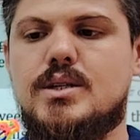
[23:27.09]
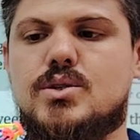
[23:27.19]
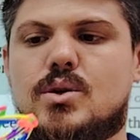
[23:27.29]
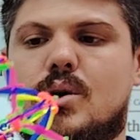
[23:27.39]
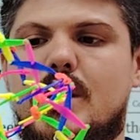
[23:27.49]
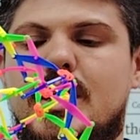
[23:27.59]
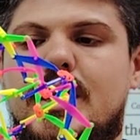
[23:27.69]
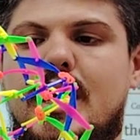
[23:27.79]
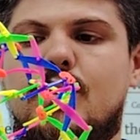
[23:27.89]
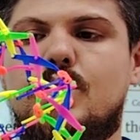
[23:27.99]
So
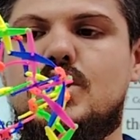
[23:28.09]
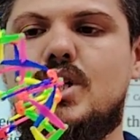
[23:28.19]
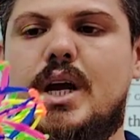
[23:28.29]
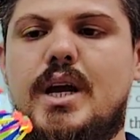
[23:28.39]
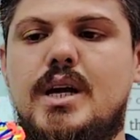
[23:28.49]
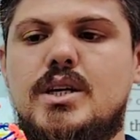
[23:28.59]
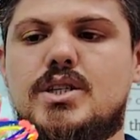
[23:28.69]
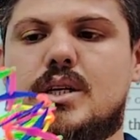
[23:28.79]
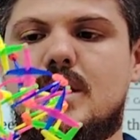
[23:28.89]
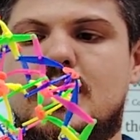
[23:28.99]
can we
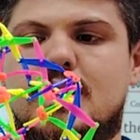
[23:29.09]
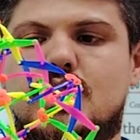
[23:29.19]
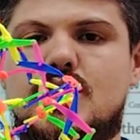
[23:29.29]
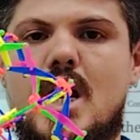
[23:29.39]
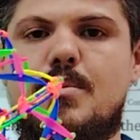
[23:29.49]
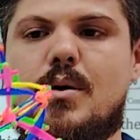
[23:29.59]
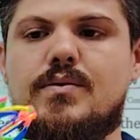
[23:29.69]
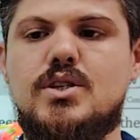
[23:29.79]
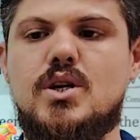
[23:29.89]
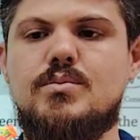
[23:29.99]
change the shape
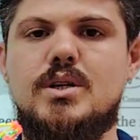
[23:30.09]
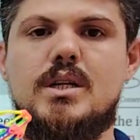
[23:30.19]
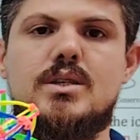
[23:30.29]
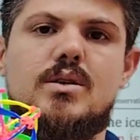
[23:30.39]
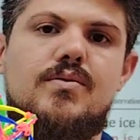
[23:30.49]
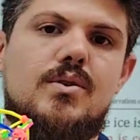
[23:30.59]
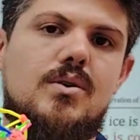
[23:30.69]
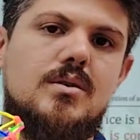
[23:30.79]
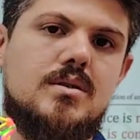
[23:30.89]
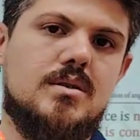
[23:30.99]
of this object? Yes, of
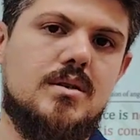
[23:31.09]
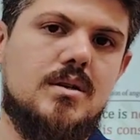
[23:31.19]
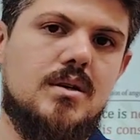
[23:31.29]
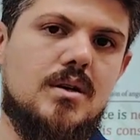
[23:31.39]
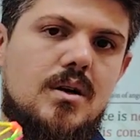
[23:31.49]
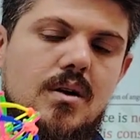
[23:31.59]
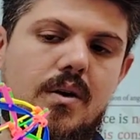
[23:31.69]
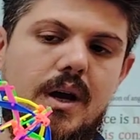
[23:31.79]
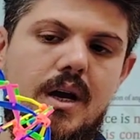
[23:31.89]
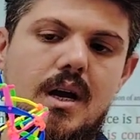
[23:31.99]
course.
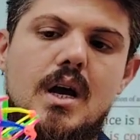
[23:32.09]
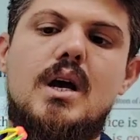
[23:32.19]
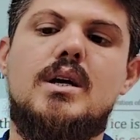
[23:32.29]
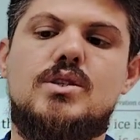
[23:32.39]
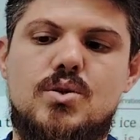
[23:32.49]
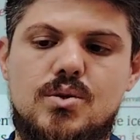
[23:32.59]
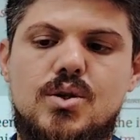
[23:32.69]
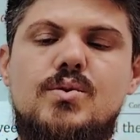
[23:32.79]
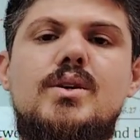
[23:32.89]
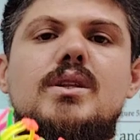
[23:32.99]
Okay? So
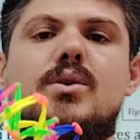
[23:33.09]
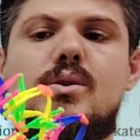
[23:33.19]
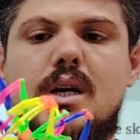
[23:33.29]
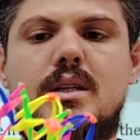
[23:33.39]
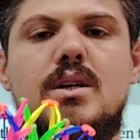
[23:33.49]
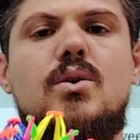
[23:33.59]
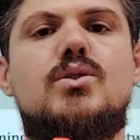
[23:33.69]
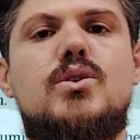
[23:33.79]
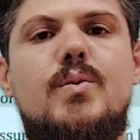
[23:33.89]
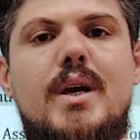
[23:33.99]
during the rotating
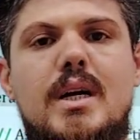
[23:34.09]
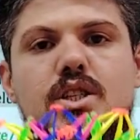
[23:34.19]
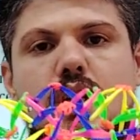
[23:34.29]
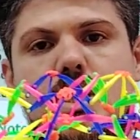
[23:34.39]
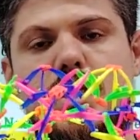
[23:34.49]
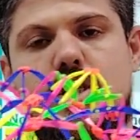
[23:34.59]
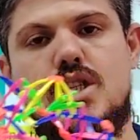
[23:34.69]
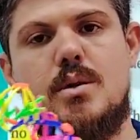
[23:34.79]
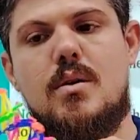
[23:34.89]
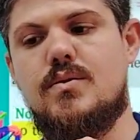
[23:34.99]
also we can change the
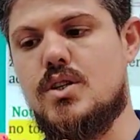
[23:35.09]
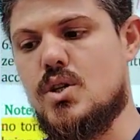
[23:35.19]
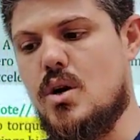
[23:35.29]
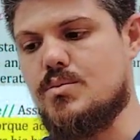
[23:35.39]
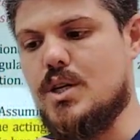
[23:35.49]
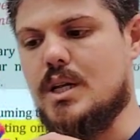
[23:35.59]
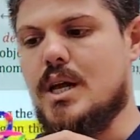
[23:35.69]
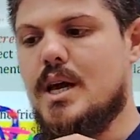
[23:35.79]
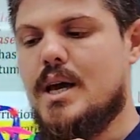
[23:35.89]
shape of this object.